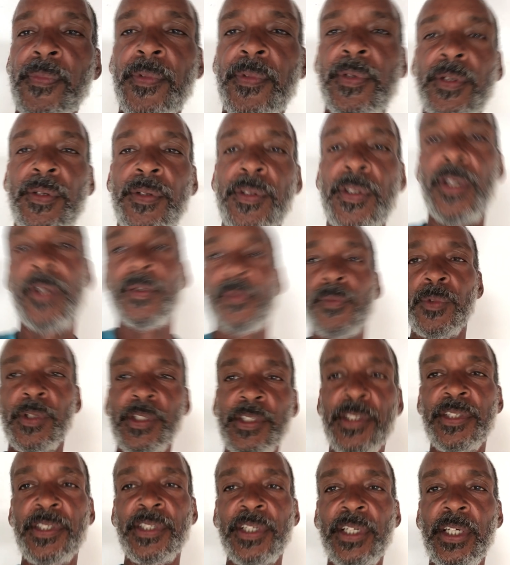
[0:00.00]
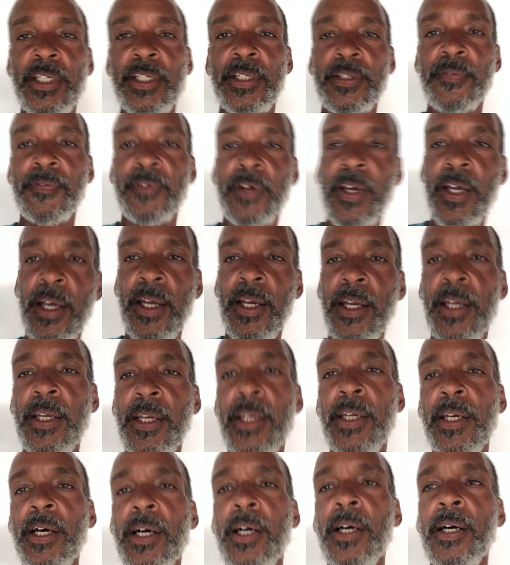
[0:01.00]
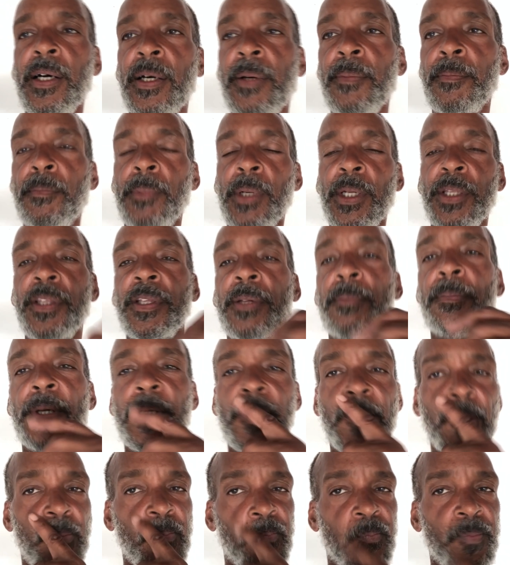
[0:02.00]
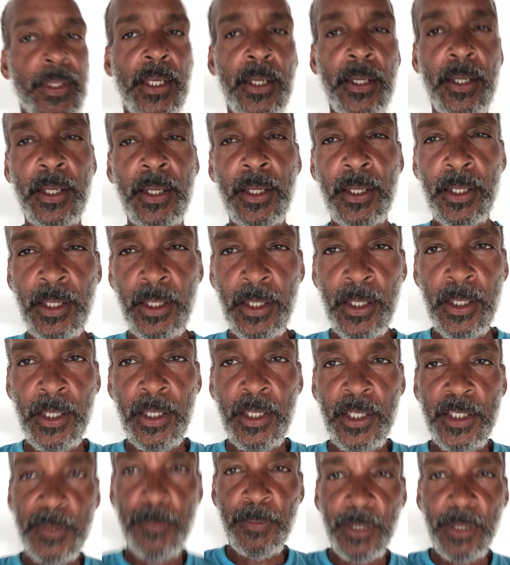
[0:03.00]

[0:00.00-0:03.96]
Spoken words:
You don't receive a monthly bill. It's